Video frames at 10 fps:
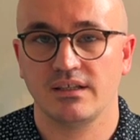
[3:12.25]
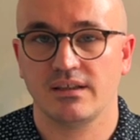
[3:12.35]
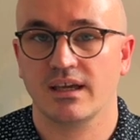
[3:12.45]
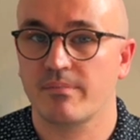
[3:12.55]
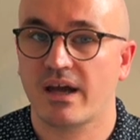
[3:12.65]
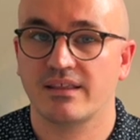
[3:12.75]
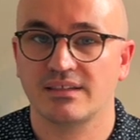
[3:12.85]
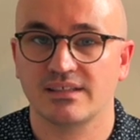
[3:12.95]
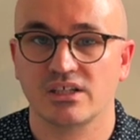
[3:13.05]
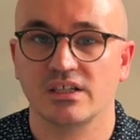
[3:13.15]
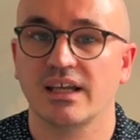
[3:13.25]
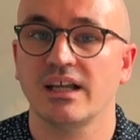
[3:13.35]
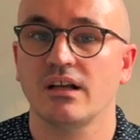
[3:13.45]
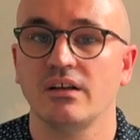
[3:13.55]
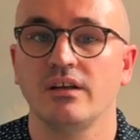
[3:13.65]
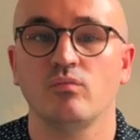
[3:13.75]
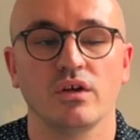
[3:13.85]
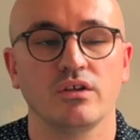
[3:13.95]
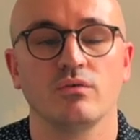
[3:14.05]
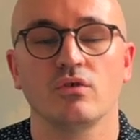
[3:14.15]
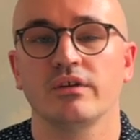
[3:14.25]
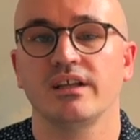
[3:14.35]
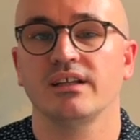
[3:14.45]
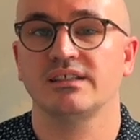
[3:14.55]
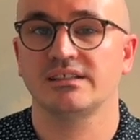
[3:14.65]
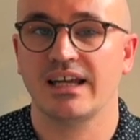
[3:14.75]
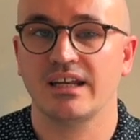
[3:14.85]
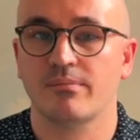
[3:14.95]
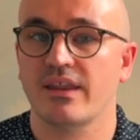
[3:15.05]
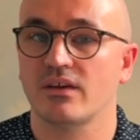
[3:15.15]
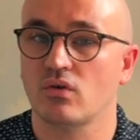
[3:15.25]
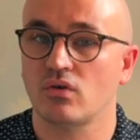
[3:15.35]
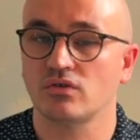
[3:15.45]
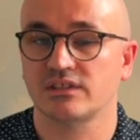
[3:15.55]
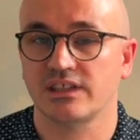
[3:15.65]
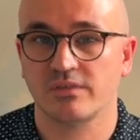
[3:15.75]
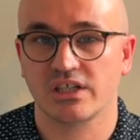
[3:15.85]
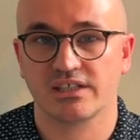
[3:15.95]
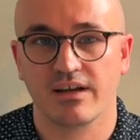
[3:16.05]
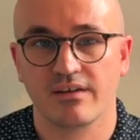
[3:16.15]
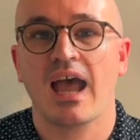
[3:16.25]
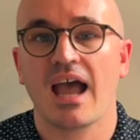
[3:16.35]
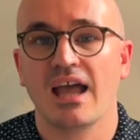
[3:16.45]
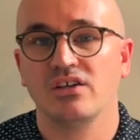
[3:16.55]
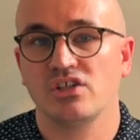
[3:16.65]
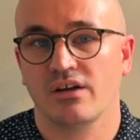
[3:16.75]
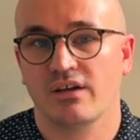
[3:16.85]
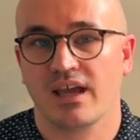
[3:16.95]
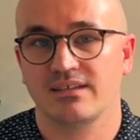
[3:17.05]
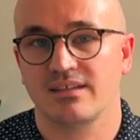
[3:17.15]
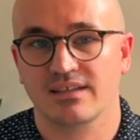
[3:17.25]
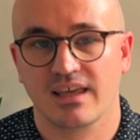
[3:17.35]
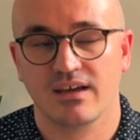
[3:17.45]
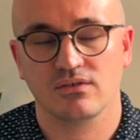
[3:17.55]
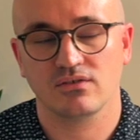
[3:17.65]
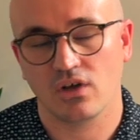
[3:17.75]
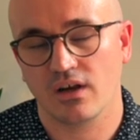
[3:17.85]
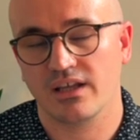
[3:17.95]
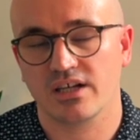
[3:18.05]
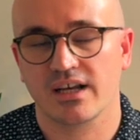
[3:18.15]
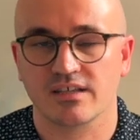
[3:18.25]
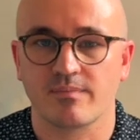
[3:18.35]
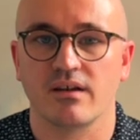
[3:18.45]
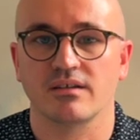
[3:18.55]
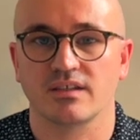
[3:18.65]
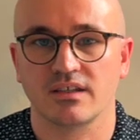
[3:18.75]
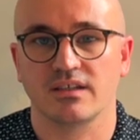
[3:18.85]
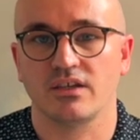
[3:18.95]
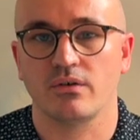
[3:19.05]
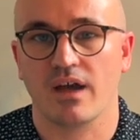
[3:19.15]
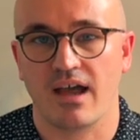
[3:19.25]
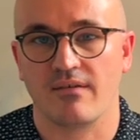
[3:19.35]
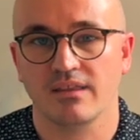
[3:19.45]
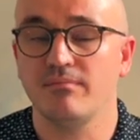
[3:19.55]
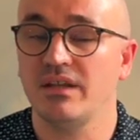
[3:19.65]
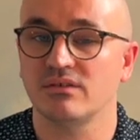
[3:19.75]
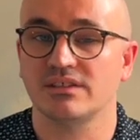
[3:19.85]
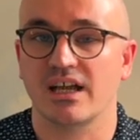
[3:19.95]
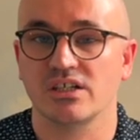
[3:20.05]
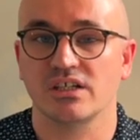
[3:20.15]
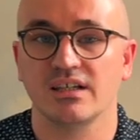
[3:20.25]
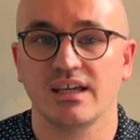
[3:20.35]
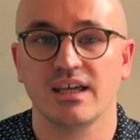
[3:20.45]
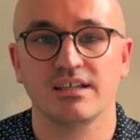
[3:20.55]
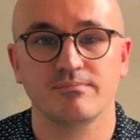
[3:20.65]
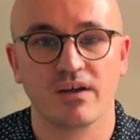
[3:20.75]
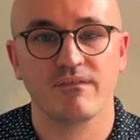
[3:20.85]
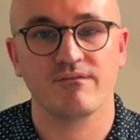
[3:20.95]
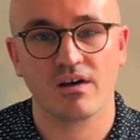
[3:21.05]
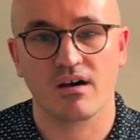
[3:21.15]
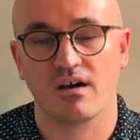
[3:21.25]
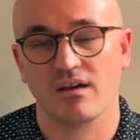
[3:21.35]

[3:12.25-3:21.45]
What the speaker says: think about in this section, including what you already understand about the course or subject area, and showcase the skills, knowledge and experience that you have. The middle section is by far